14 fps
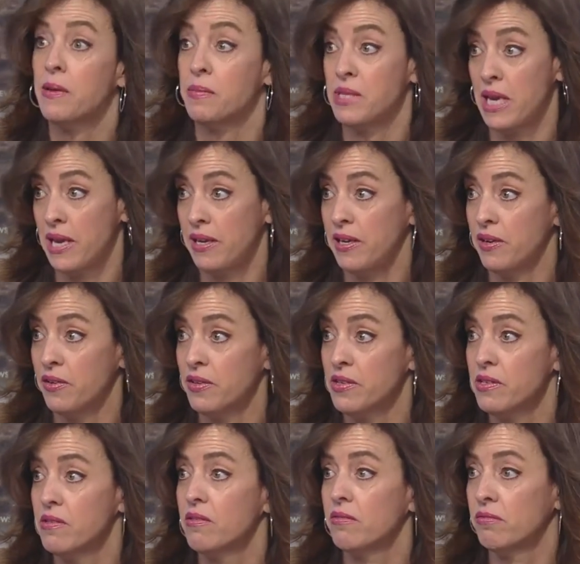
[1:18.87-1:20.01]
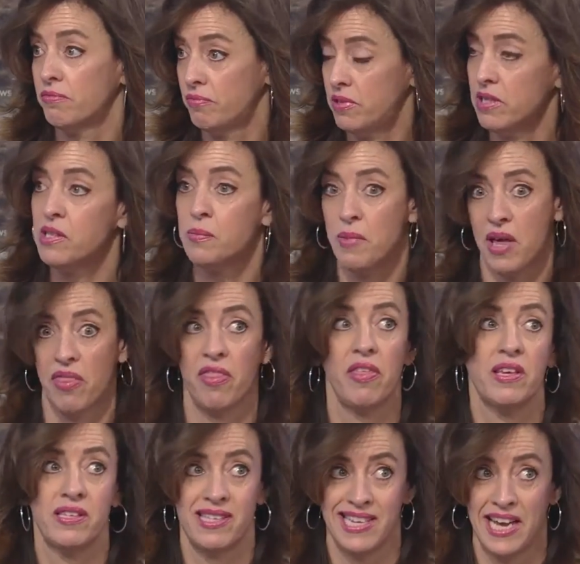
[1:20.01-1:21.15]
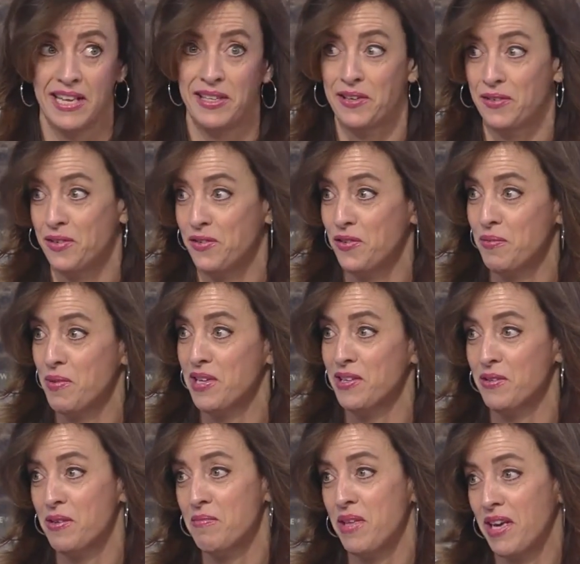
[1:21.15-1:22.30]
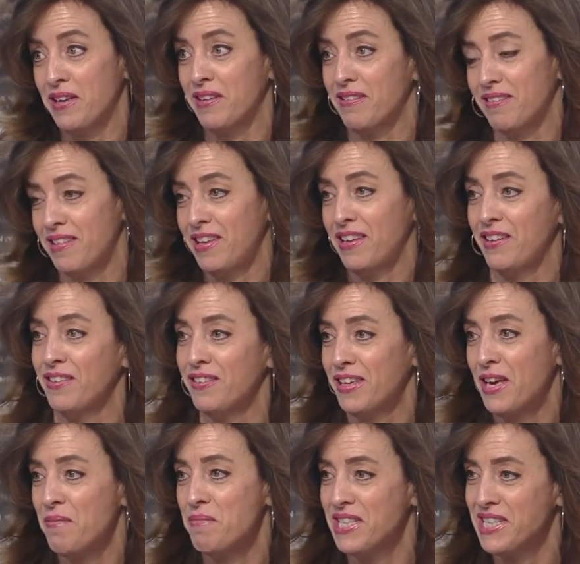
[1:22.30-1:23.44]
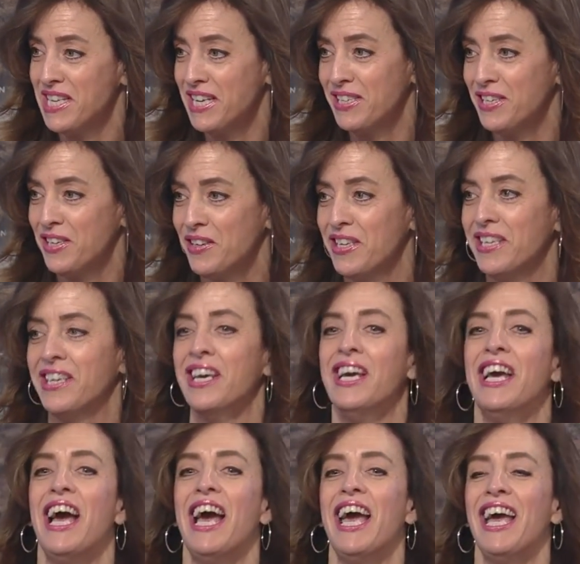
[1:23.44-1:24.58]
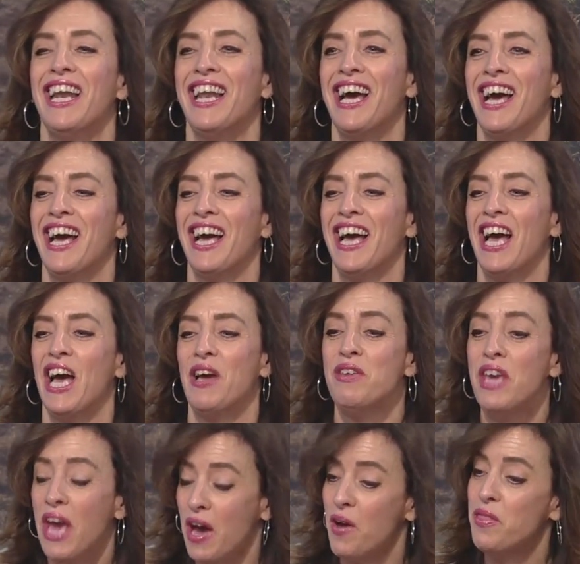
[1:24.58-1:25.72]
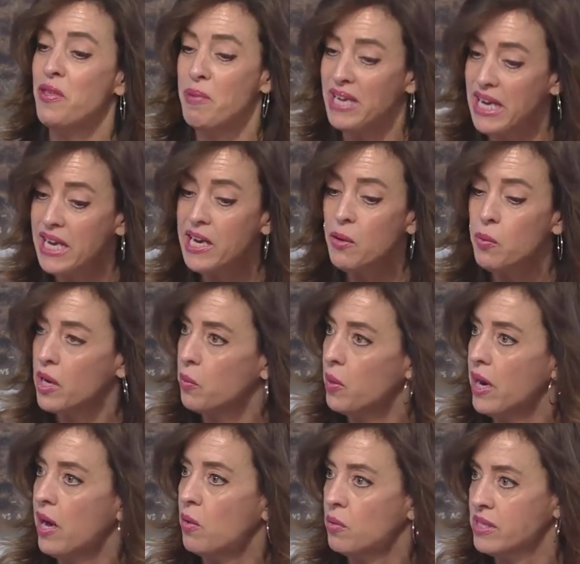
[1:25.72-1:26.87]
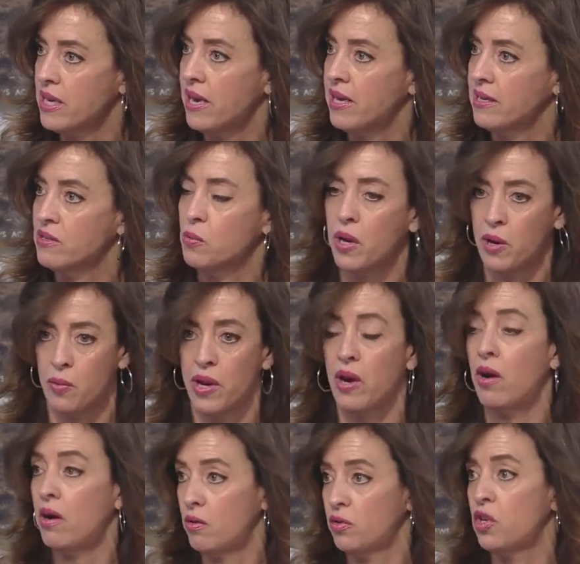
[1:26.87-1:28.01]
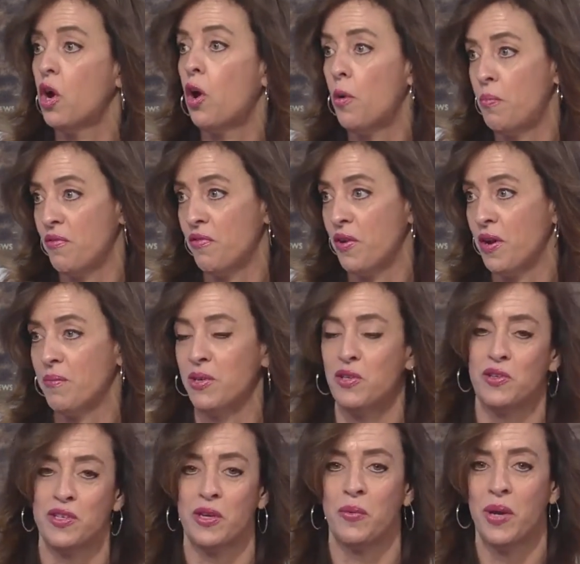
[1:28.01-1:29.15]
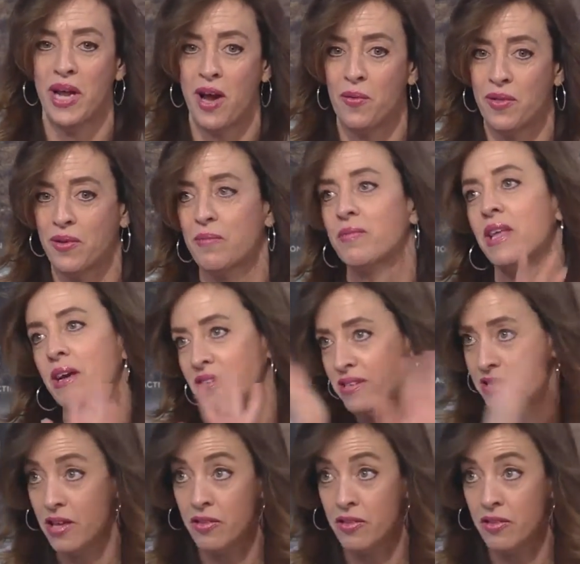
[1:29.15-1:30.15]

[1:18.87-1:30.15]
10 years. This month is 10 years for mm -hmm. me. Mm-hmm. So I'm like, you know, getting yeah. my 10 year in. Yeah. And uh, yeah, in the beginning when I went out with Dice, when I went uh, to open for him, I shouldn't mm-hmm. say went out with him. That's uh-huh. another